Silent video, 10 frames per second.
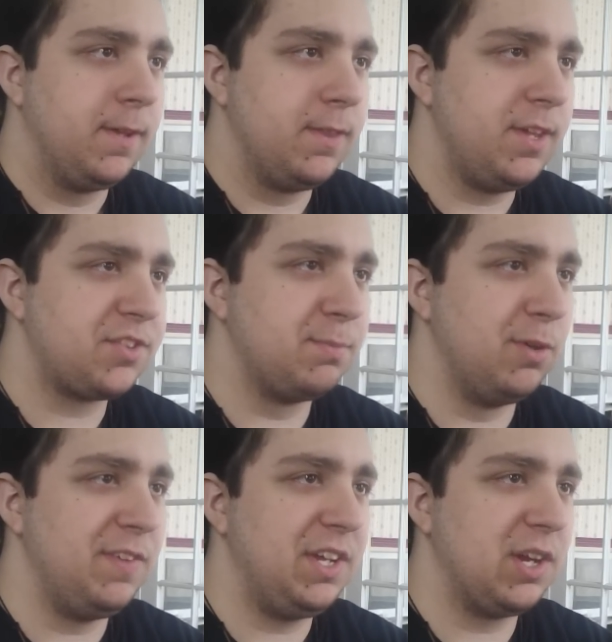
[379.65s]
This
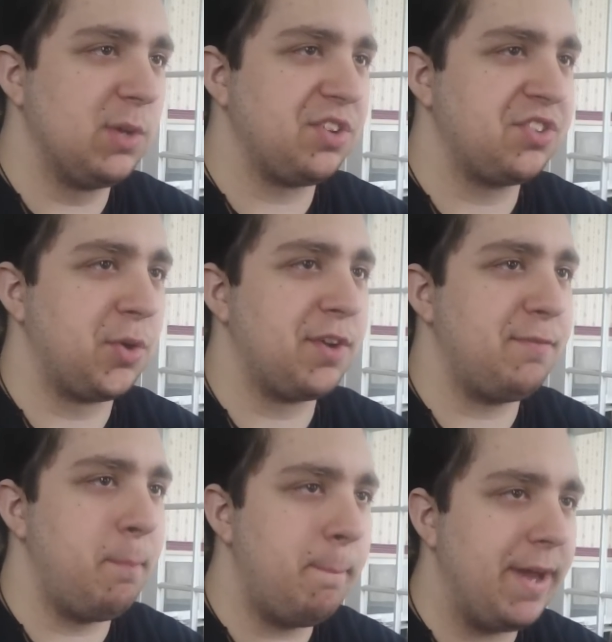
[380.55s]
movie goes a sort
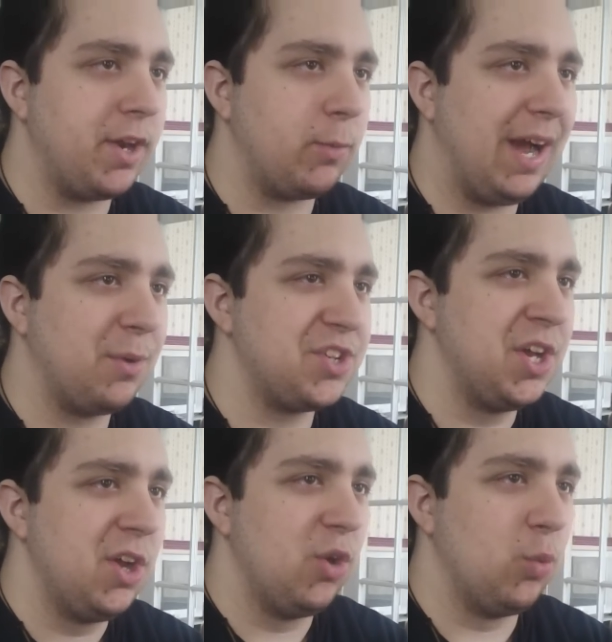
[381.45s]
of meta route,
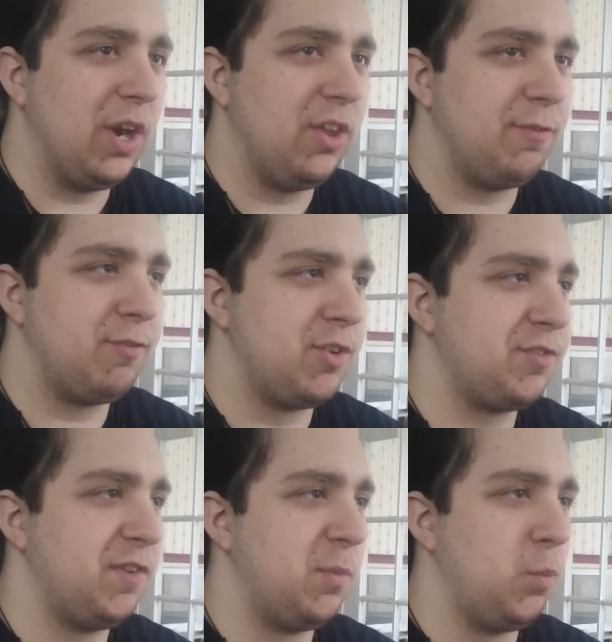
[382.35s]
where the
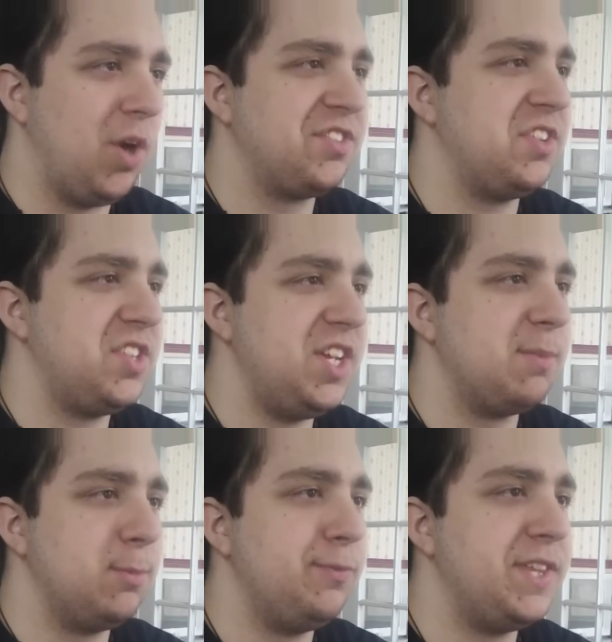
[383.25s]
first film was indeed
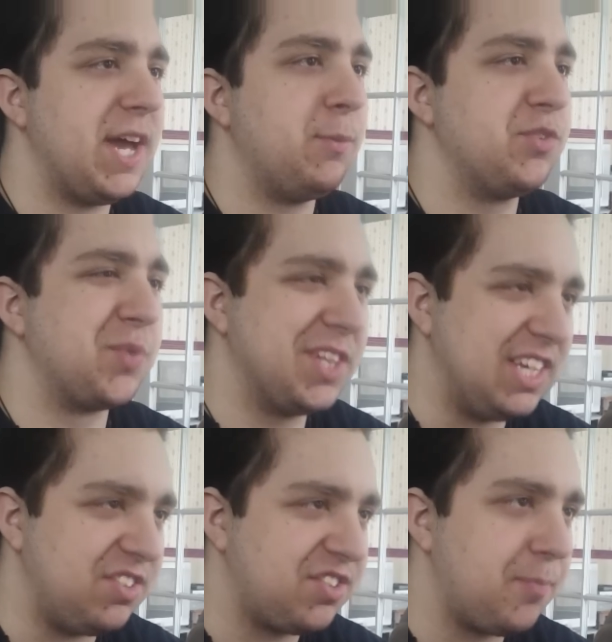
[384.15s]
a movie that was
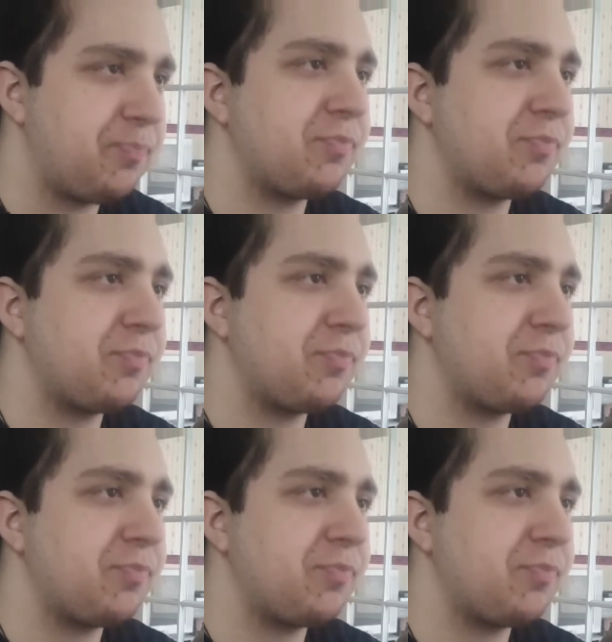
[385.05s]
released.